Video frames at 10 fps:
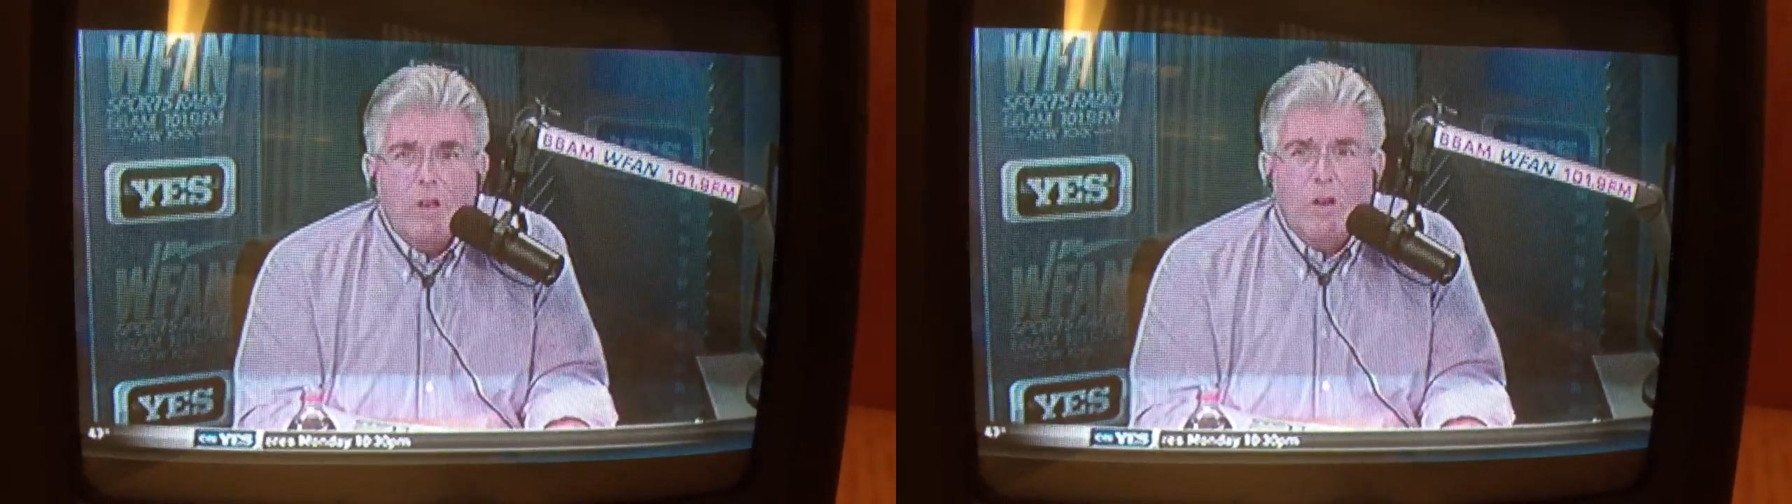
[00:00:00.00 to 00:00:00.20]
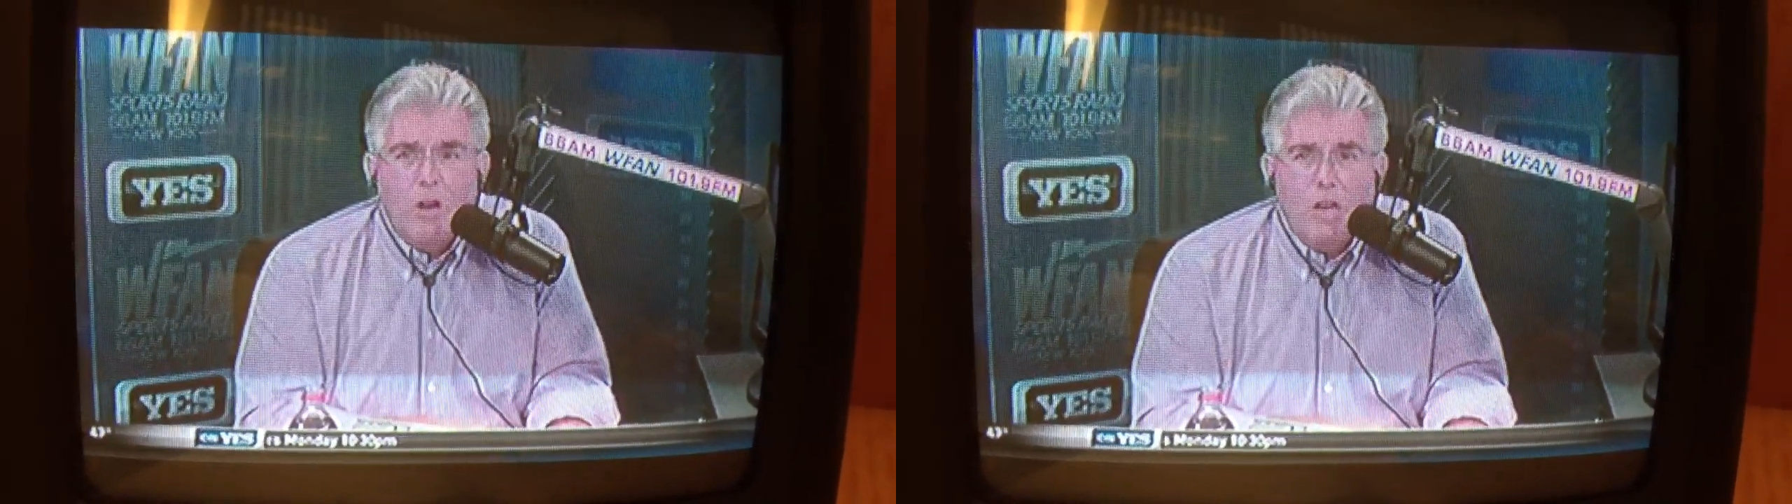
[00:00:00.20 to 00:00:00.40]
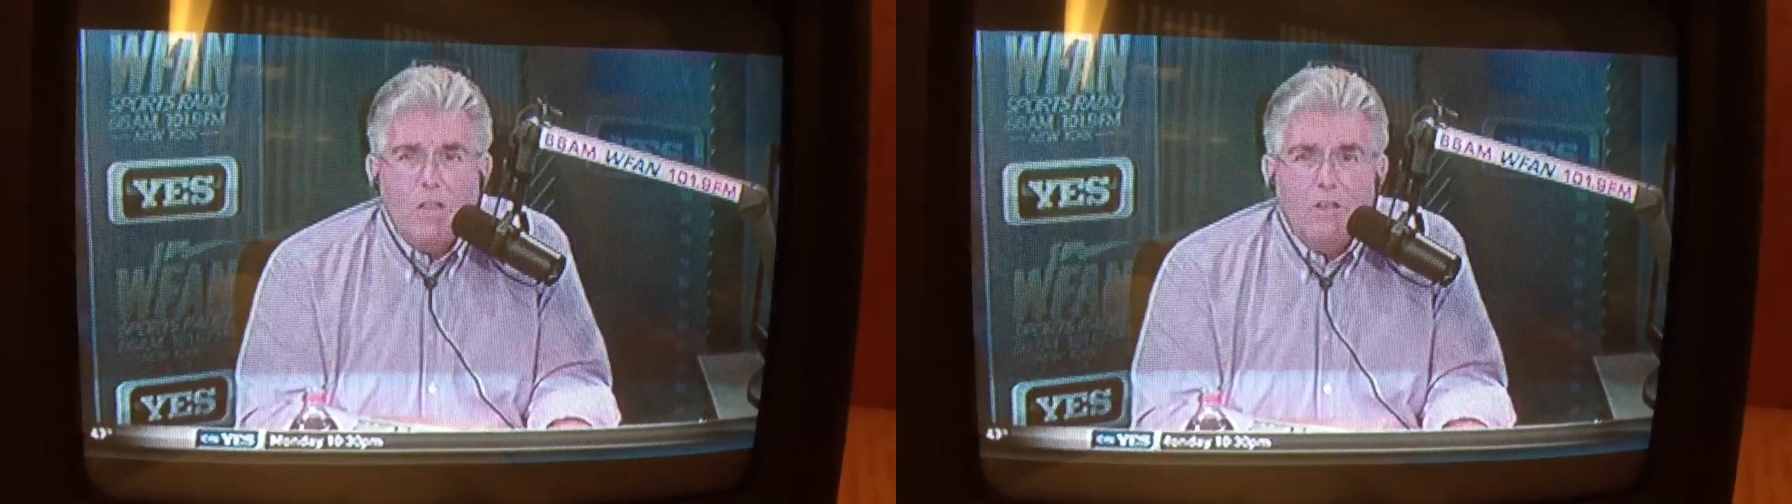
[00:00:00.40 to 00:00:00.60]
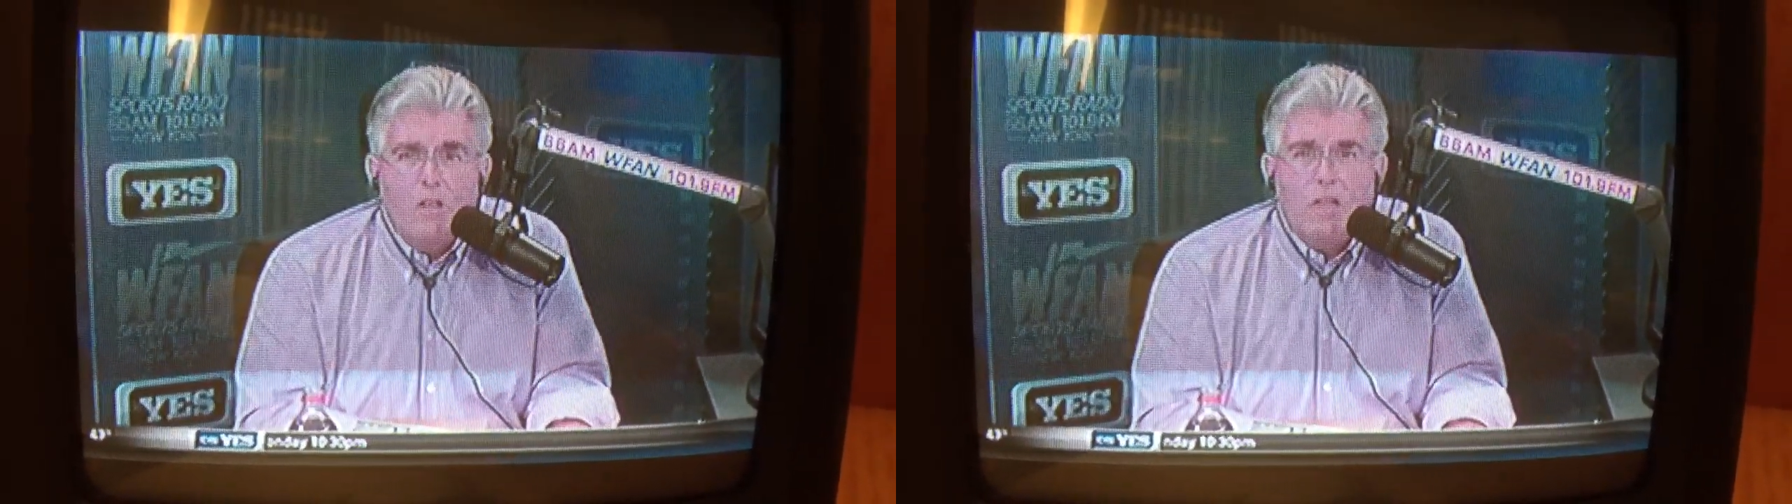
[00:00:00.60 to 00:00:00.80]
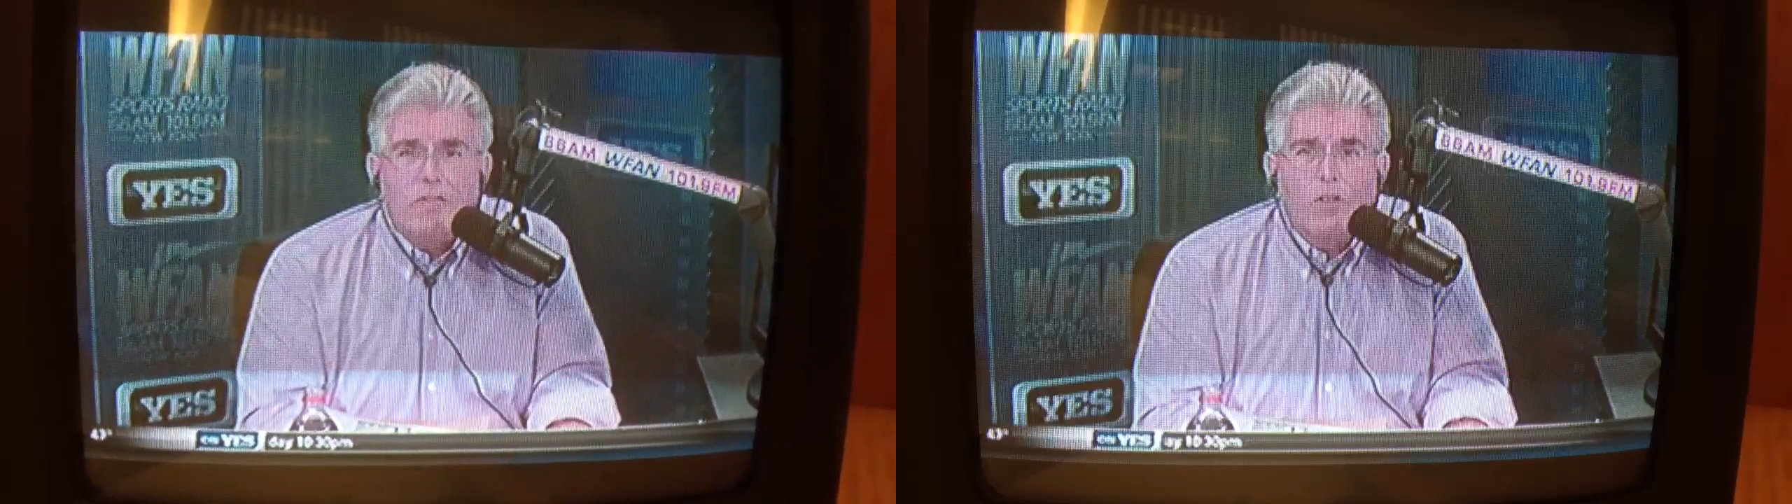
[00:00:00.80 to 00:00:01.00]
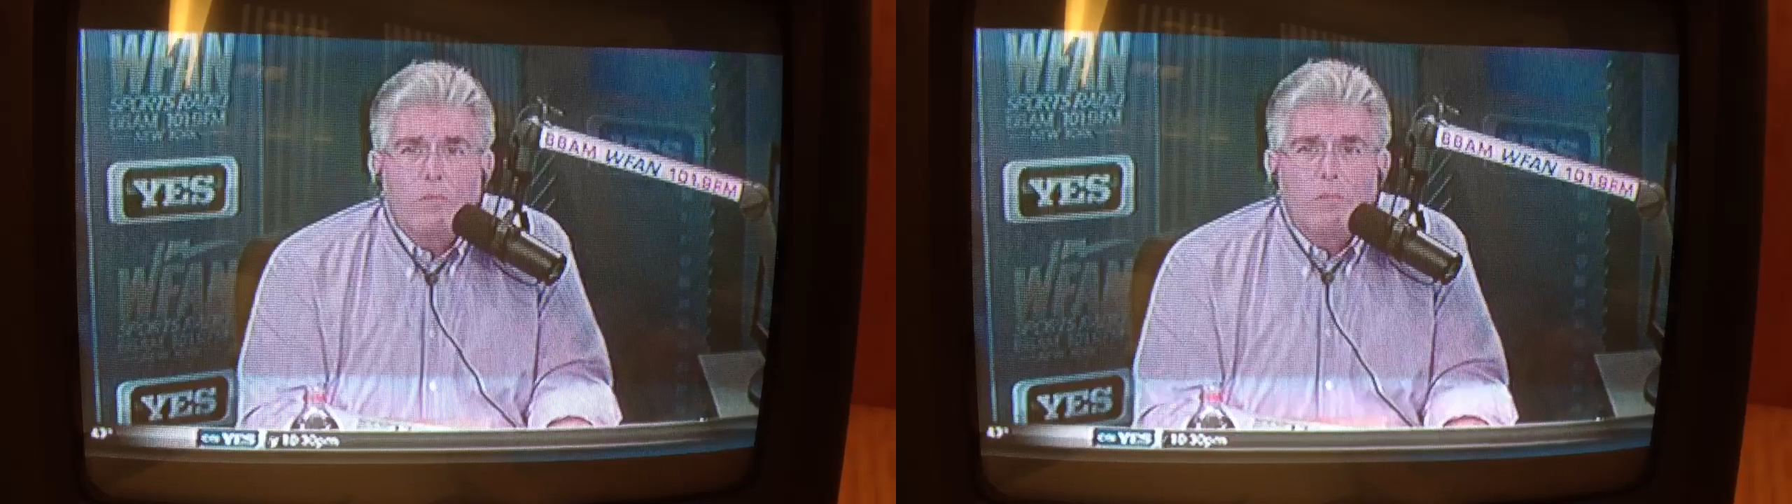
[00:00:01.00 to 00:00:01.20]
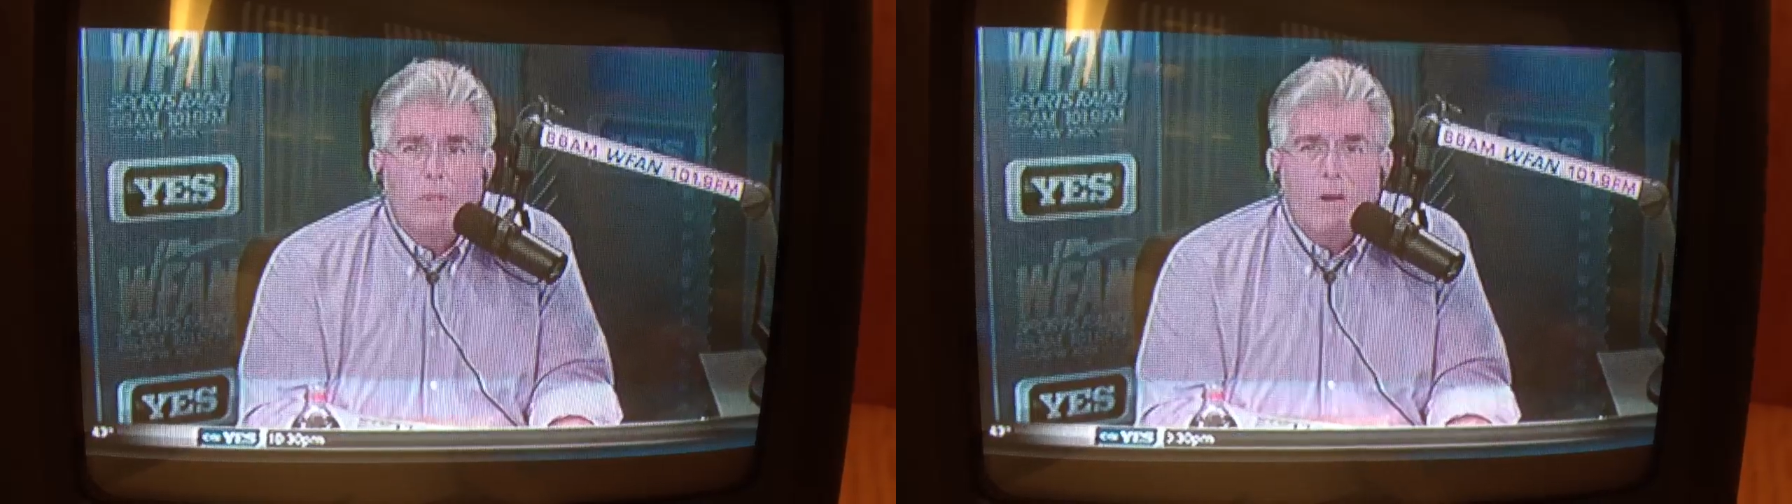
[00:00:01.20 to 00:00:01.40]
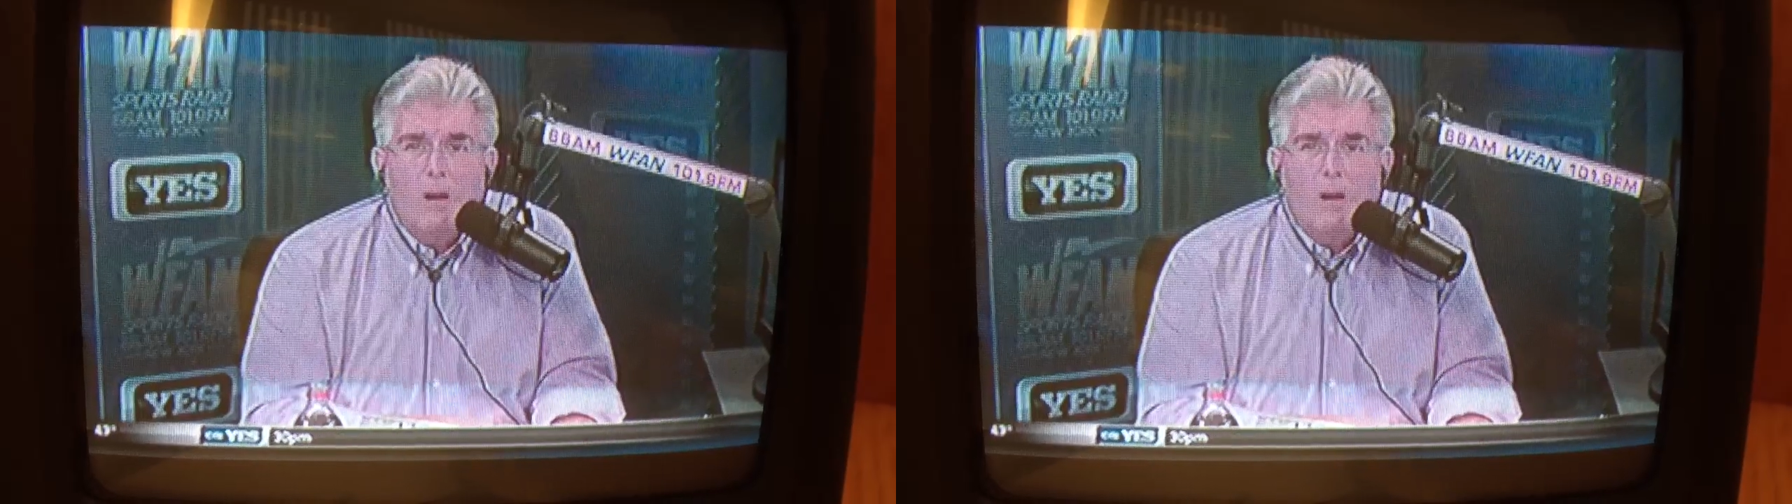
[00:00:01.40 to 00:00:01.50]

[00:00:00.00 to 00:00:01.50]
cardinal from